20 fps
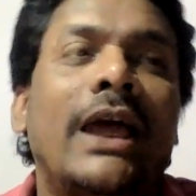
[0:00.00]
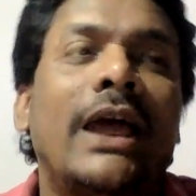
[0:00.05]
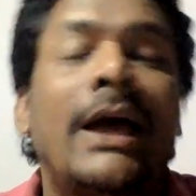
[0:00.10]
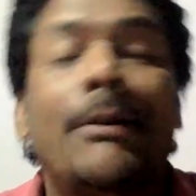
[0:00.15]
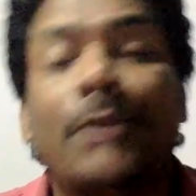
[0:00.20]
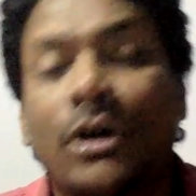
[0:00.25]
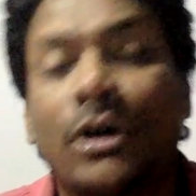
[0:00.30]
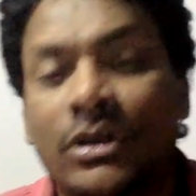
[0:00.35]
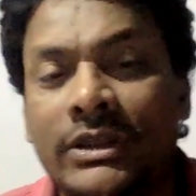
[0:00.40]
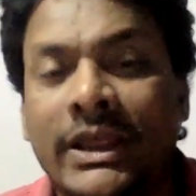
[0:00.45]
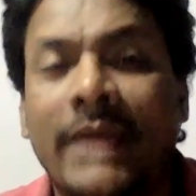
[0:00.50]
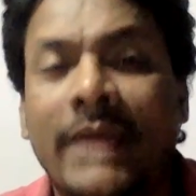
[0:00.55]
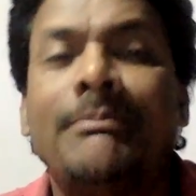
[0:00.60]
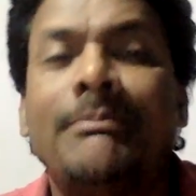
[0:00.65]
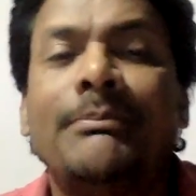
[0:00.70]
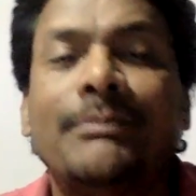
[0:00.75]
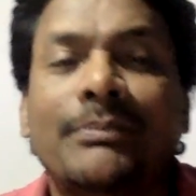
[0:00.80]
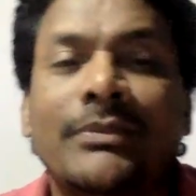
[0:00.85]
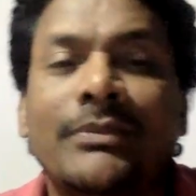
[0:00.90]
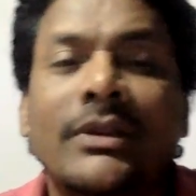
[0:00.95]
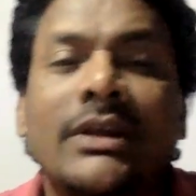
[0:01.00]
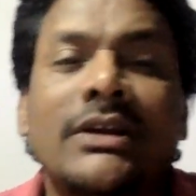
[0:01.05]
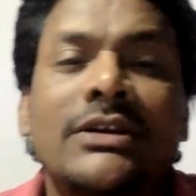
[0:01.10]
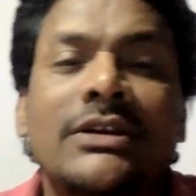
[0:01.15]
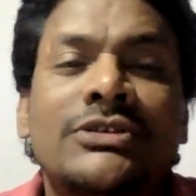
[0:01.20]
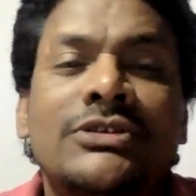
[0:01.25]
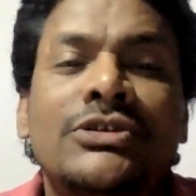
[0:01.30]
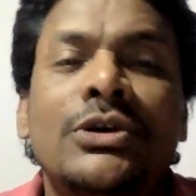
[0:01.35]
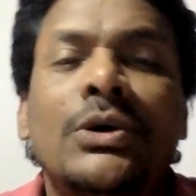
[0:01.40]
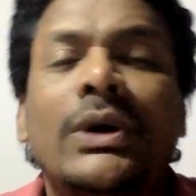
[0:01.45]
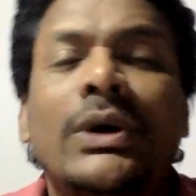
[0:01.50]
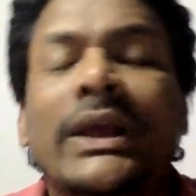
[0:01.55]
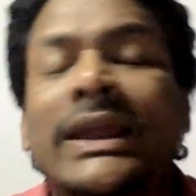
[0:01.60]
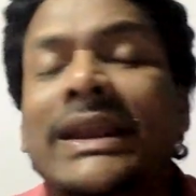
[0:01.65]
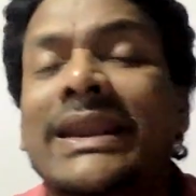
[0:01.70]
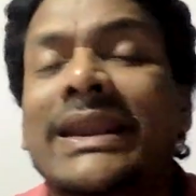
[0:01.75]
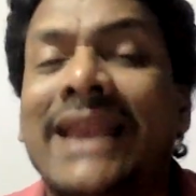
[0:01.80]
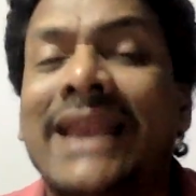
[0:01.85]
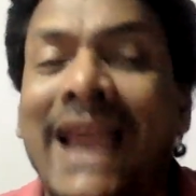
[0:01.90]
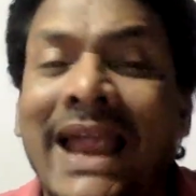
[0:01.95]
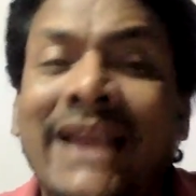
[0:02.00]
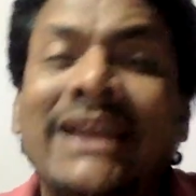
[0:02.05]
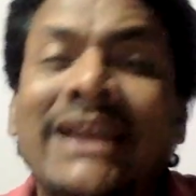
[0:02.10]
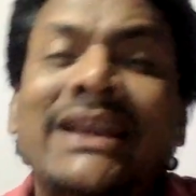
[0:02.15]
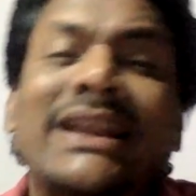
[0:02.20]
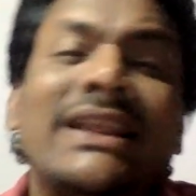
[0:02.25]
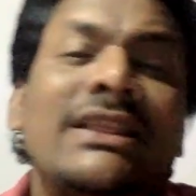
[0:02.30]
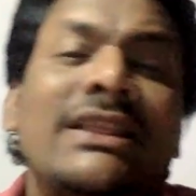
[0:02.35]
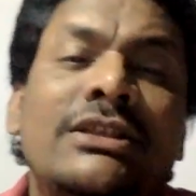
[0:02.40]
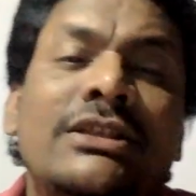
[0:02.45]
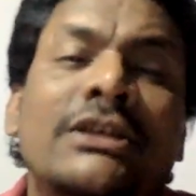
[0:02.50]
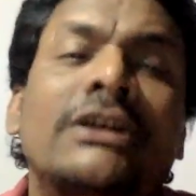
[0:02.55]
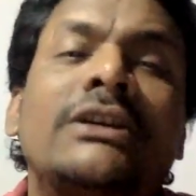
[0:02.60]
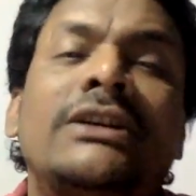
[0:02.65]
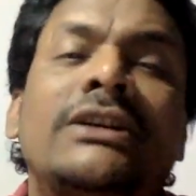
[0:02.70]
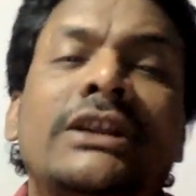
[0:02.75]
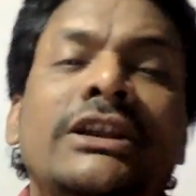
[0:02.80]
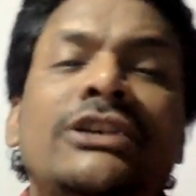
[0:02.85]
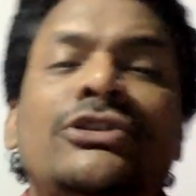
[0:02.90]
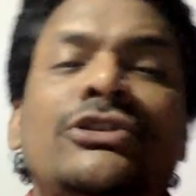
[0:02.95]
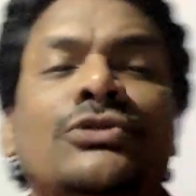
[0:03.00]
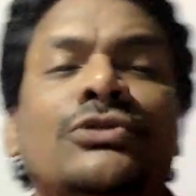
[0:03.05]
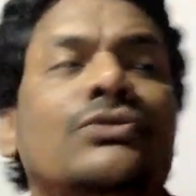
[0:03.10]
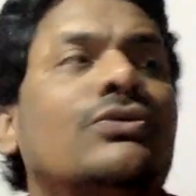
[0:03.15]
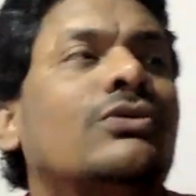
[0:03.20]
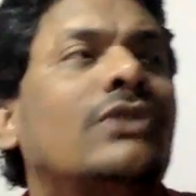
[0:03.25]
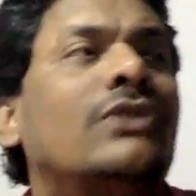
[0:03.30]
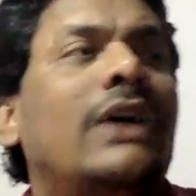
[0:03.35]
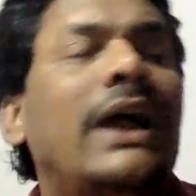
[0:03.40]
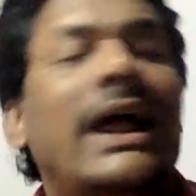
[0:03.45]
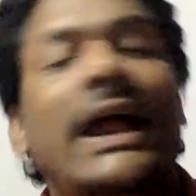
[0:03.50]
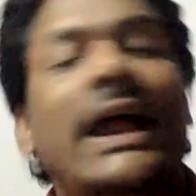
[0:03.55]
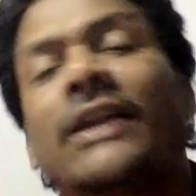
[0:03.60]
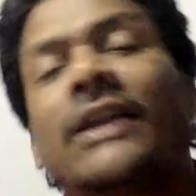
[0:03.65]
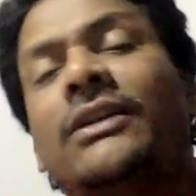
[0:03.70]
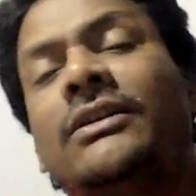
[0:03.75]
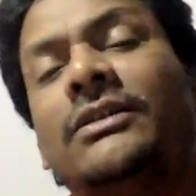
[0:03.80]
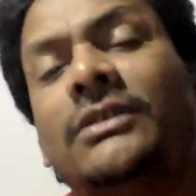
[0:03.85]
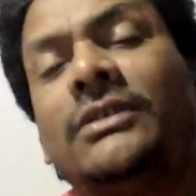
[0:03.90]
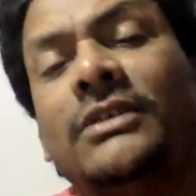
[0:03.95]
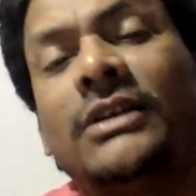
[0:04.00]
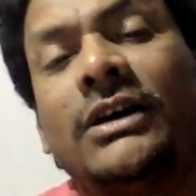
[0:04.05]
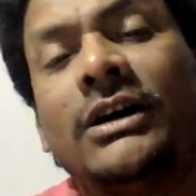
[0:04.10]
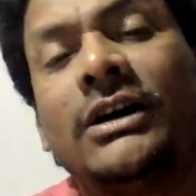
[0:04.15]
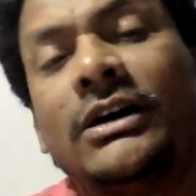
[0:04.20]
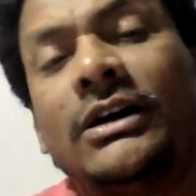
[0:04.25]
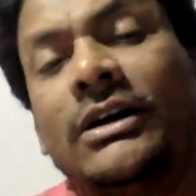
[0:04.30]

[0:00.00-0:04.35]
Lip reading: among them. So in 1932, and